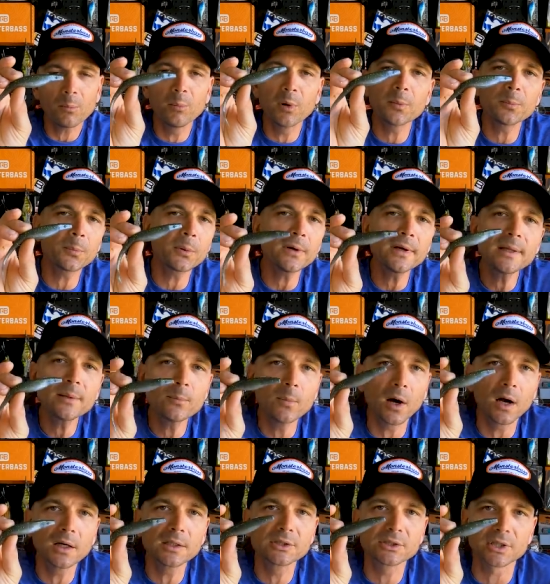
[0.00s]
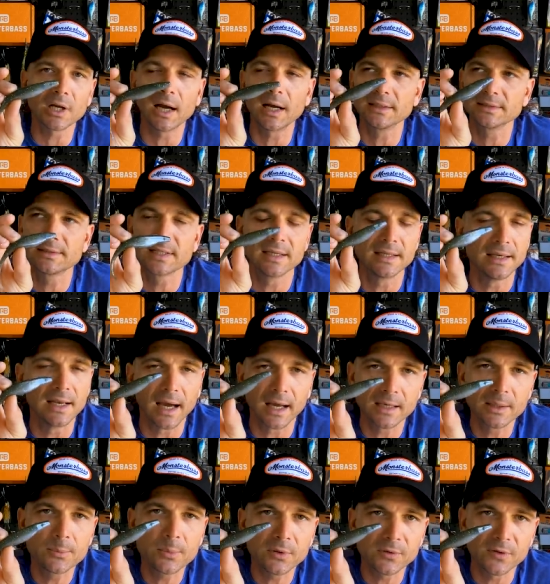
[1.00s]
But pretty much, I'd say
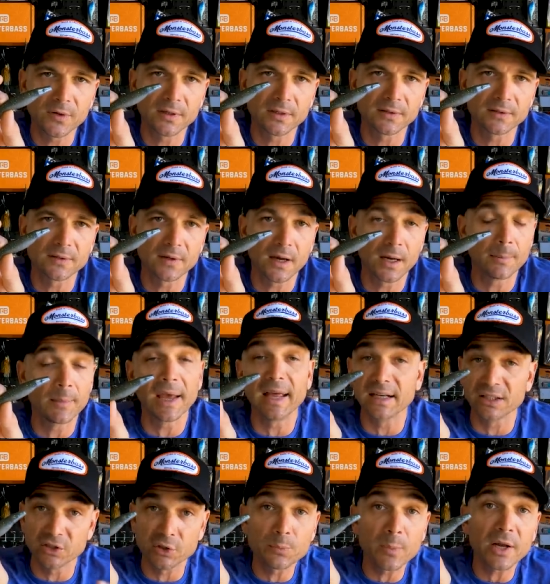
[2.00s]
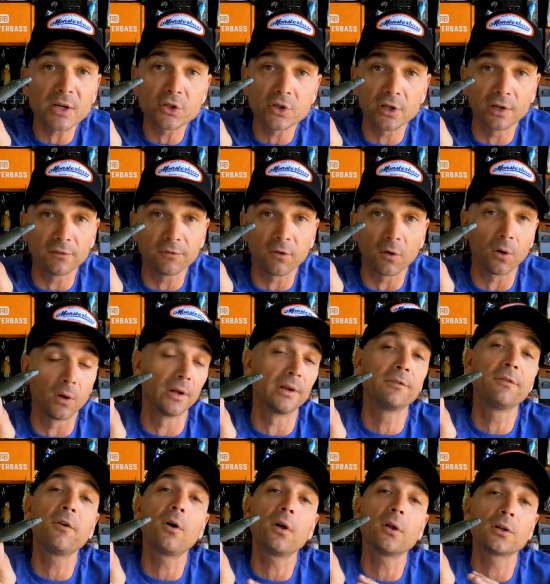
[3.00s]
90% of the time, and especially in fall,
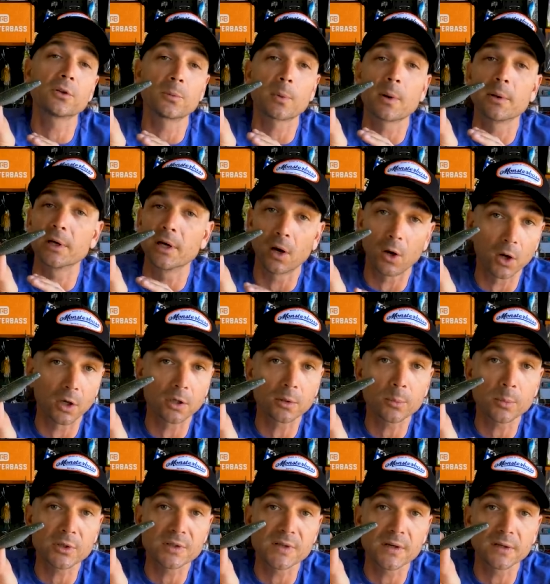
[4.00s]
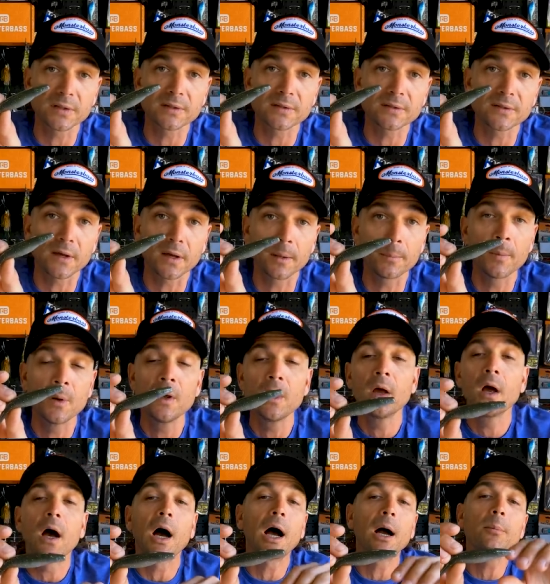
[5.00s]
in fall it's probably 100% of the time,
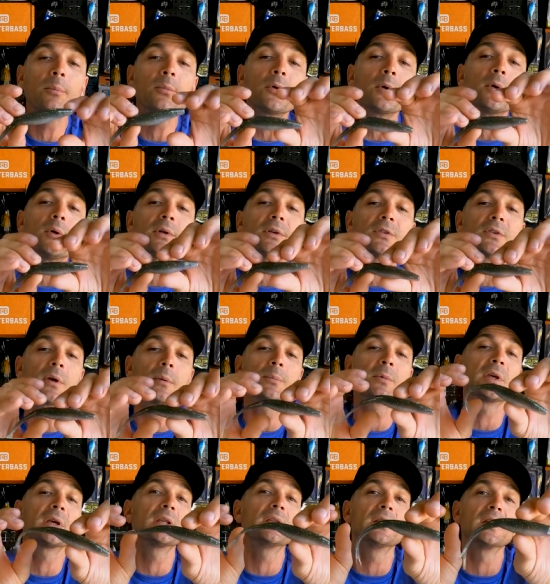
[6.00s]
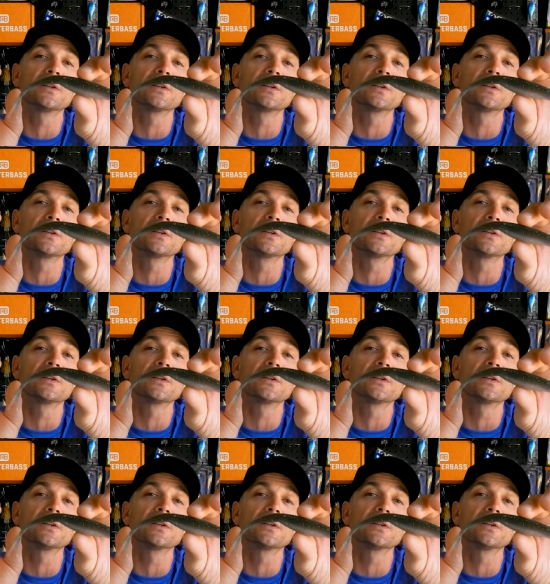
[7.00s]
I'm throwing something